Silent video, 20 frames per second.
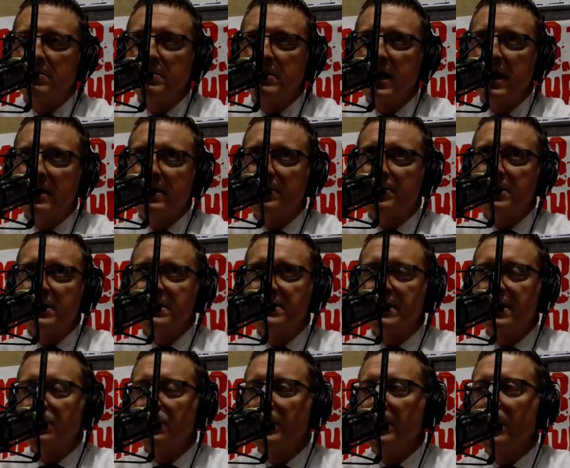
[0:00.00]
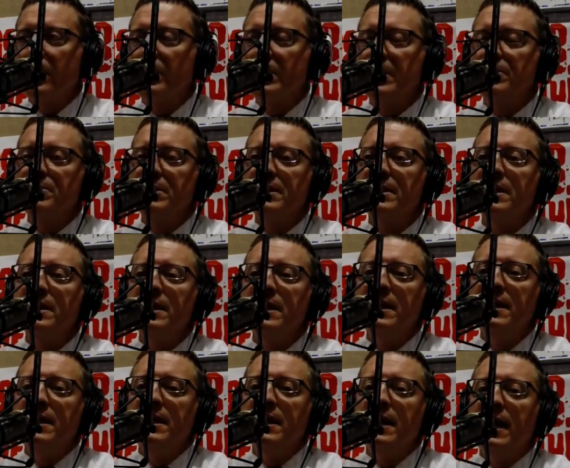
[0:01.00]
not at liberty to say who they are yet, but
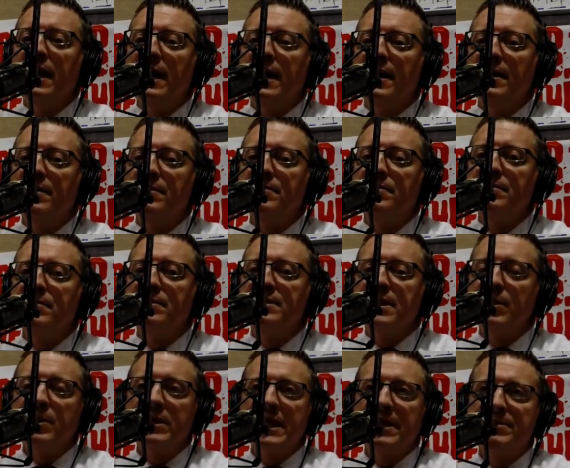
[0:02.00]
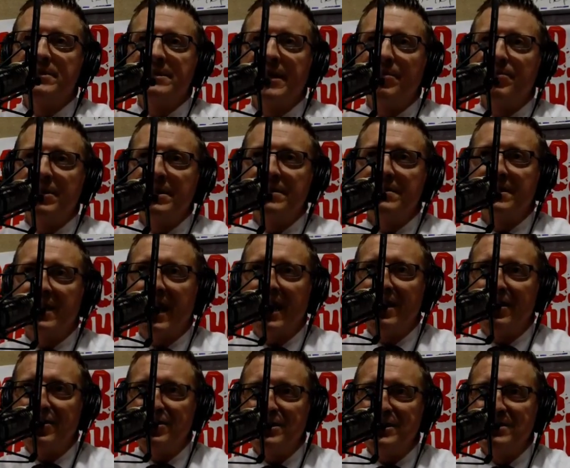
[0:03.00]
someone keeps dumping
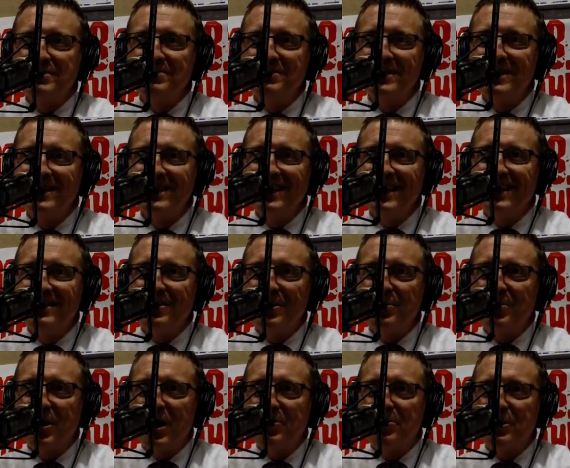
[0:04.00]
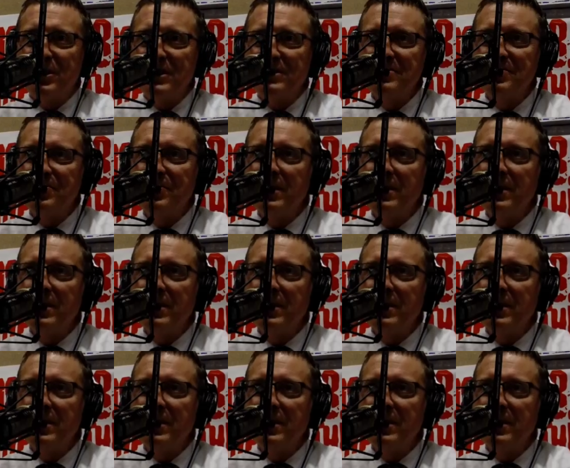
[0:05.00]
tires on their property,